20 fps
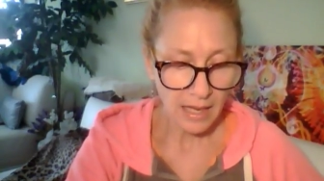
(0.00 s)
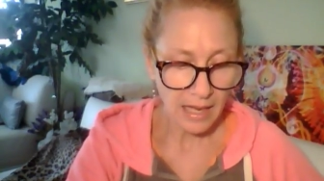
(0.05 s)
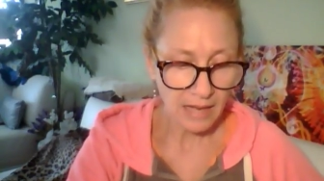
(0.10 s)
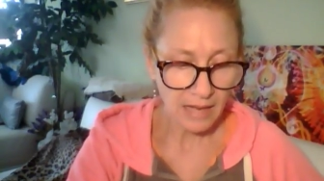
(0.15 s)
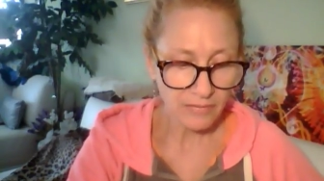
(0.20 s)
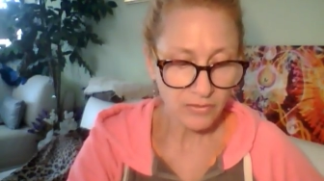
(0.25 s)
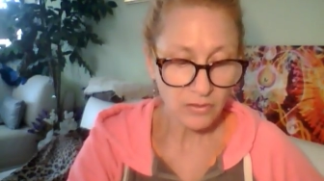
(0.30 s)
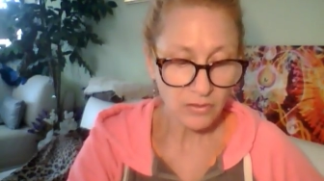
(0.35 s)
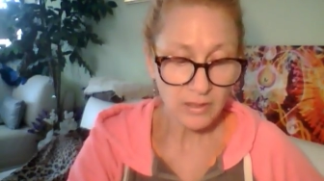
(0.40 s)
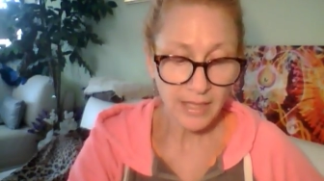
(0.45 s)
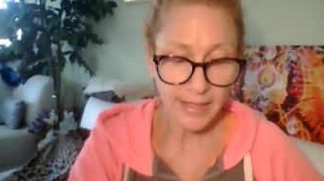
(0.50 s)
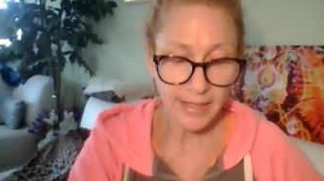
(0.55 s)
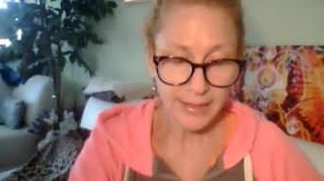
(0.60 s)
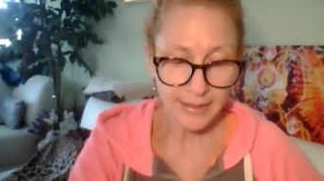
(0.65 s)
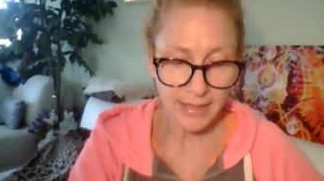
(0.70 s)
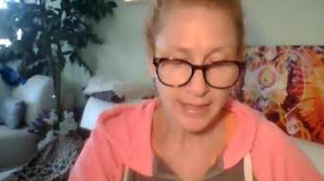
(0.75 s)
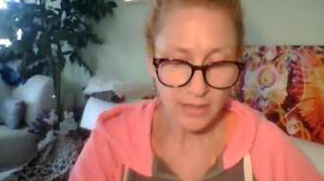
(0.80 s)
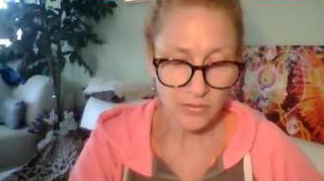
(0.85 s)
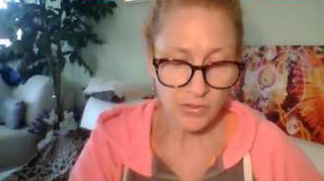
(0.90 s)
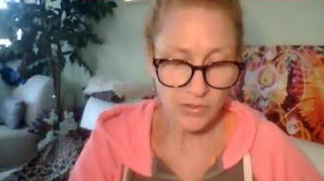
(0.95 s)
after
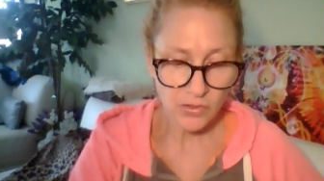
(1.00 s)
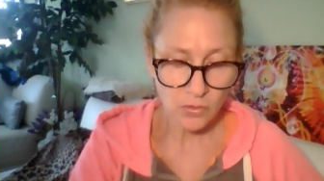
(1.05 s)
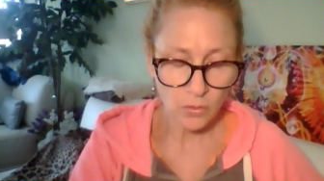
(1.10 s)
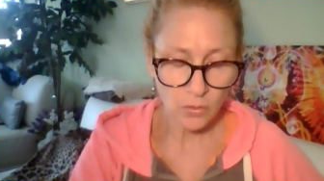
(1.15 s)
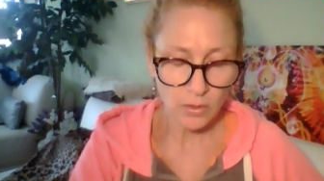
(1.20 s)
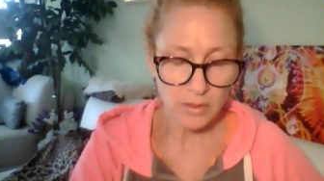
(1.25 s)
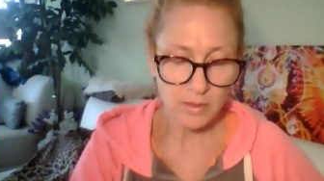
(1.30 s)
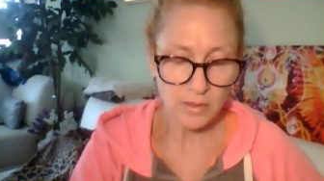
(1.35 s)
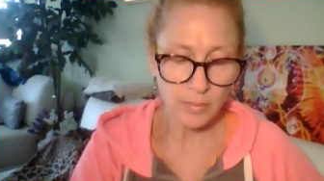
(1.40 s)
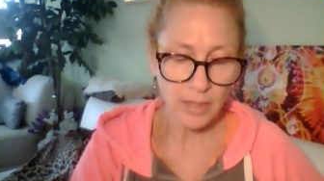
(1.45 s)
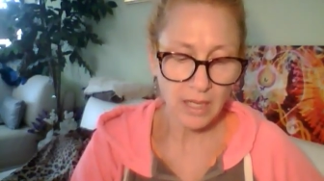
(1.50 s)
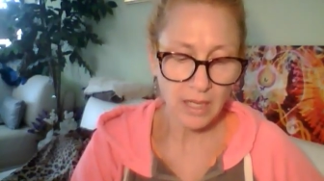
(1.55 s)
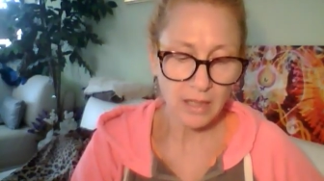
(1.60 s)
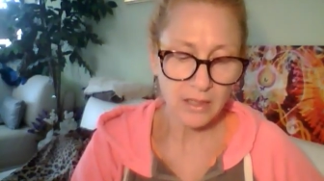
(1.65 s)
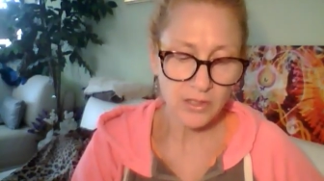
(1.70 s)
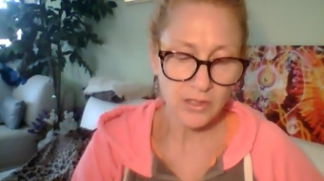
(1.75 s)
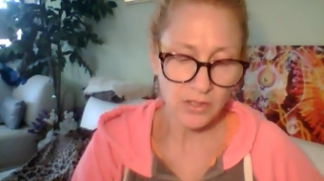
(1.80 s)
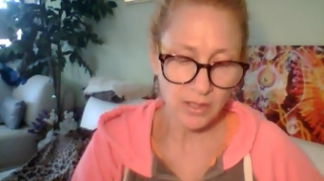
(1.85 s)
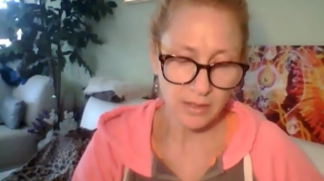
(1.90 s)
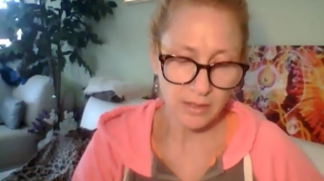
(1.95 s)
laying down swords,
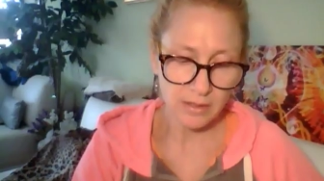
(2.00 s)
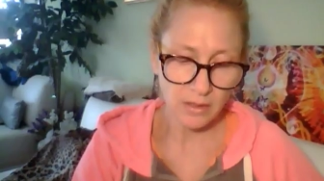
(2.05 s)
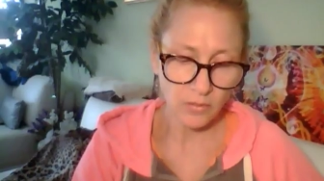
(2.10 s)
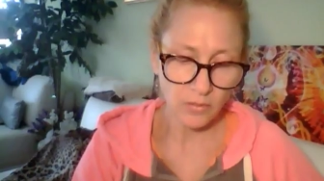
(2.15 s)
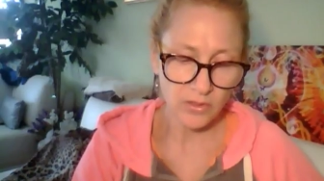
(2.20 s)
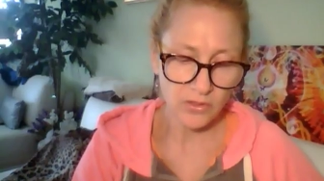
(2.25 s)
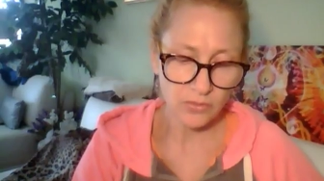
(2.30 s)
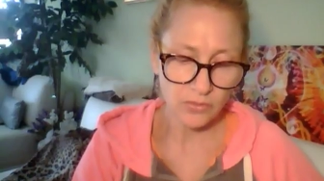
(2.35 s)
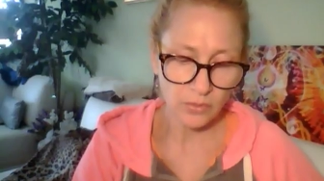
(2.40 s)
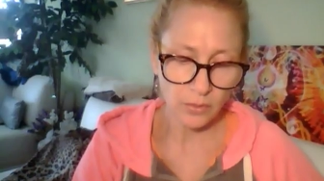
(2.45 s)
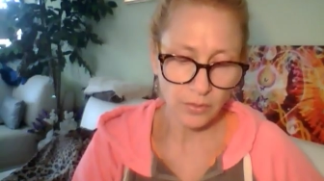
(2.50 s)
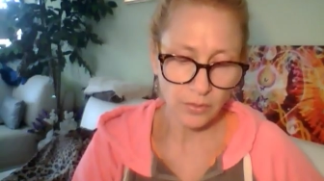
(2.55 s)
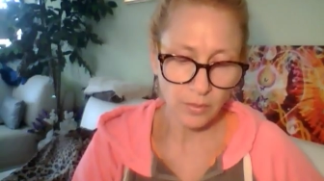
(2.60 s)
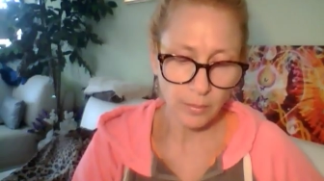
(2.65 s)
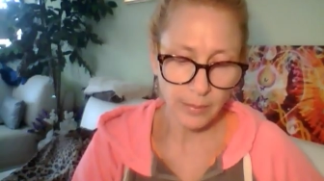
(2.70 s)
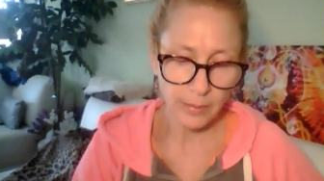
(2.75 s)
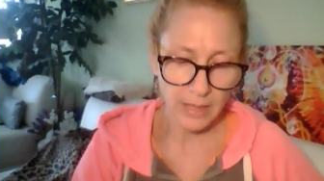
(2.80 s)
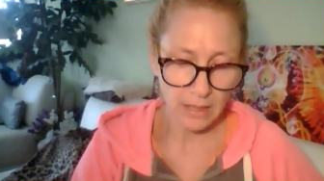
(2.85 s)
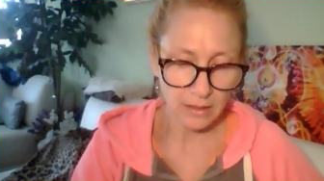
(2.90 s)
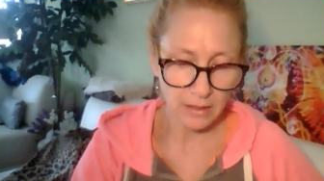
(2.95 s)
apologizing with truth
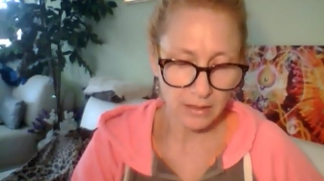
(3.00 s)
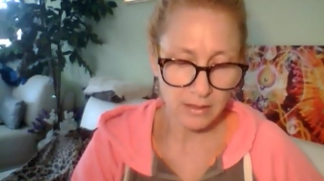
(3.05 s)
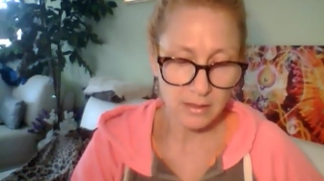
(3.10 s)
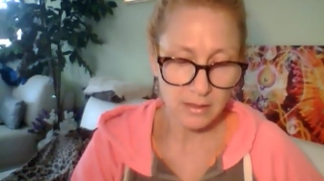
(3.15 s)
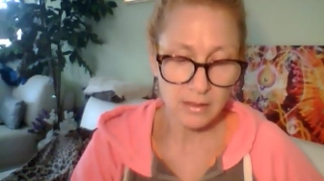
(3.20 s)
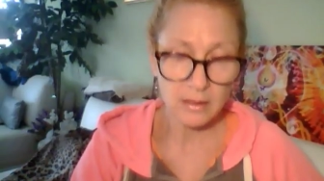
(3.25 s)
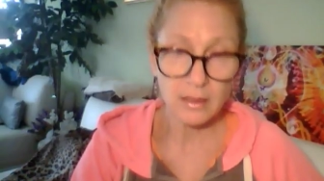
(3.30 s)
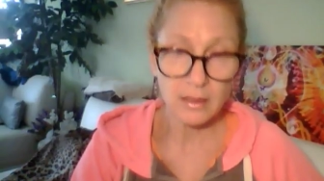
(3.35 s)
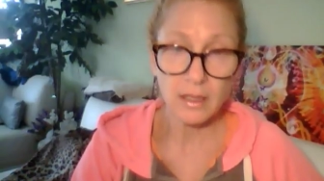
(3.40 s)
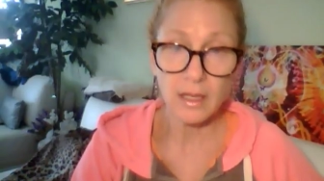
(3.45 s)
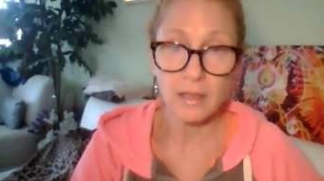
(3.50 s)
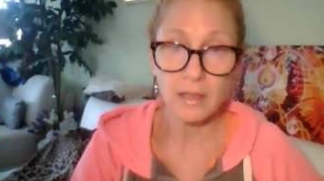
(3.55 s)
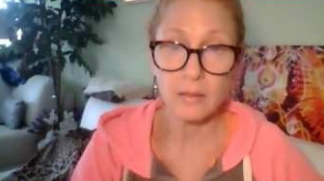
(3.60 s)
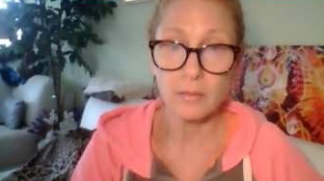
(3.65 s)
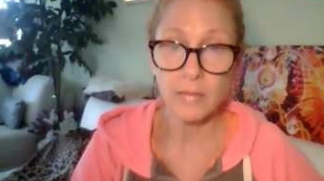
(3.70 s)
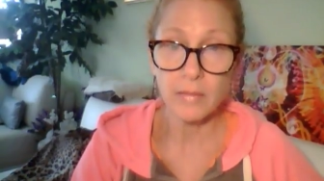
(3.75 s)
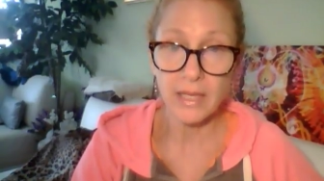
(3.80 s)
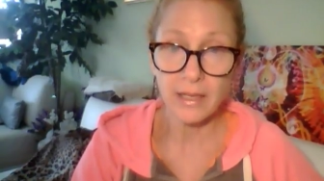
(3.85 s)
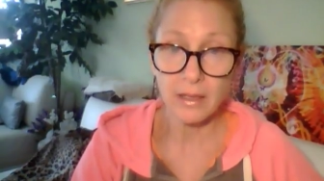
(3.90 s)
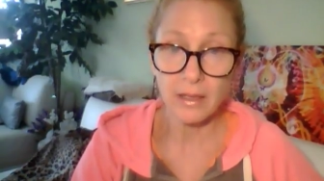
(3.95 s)
and balance,
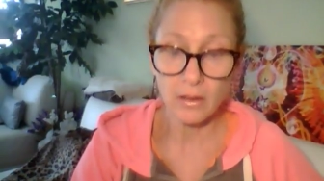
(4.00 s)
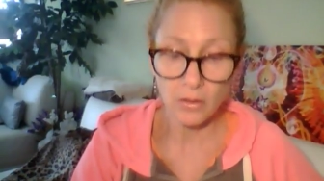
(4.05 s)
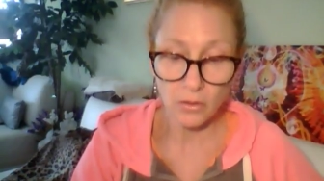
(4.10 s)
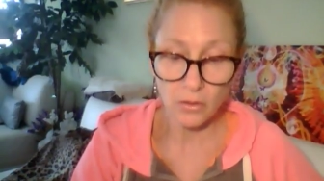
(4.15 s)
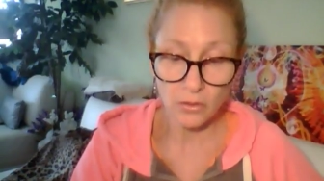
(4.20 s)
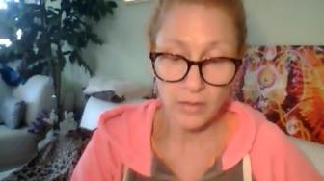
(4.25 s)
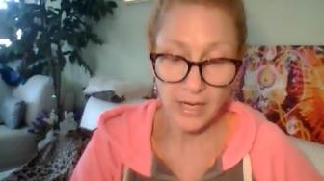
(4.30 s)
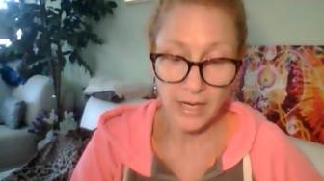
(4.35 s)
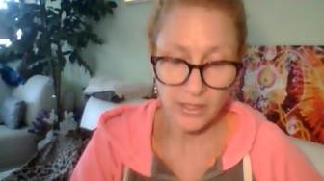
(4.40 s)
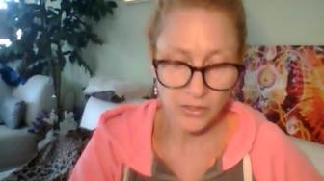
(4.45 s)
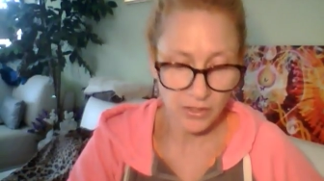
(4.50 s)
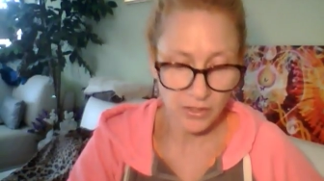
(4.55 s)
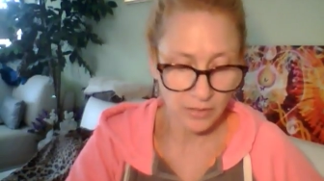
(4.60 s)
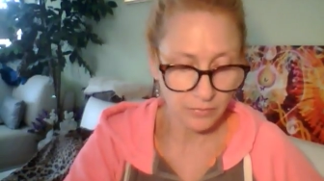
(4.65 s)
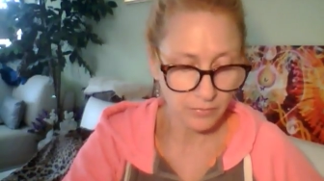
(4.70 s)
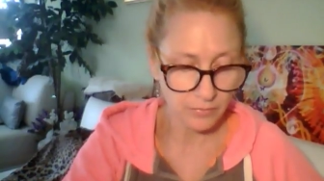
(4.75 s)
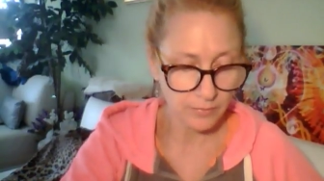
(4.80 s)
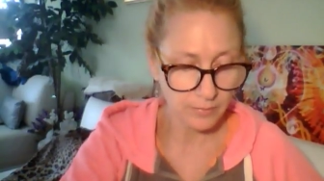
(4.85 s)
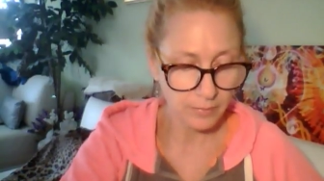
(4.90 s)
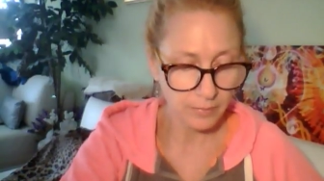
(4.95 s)
and making a correction,